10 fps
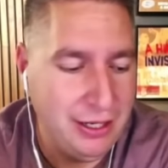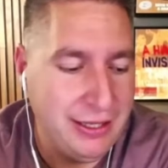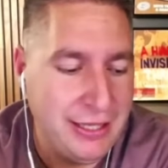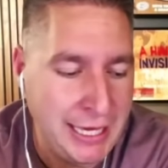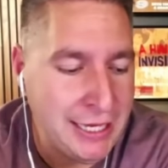
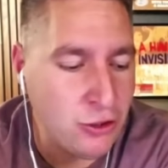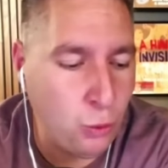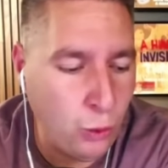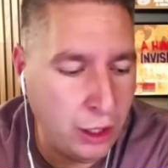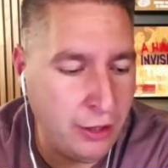He is
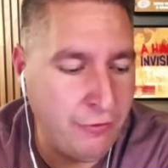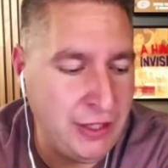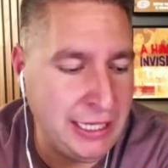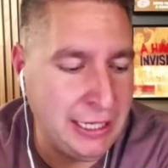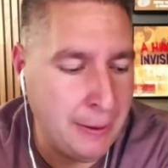one of
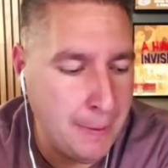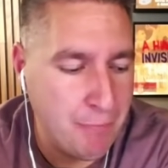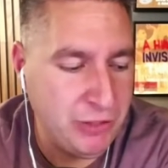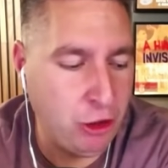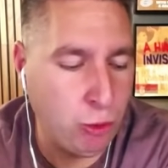the
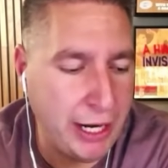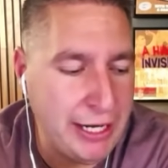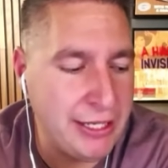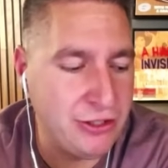greatest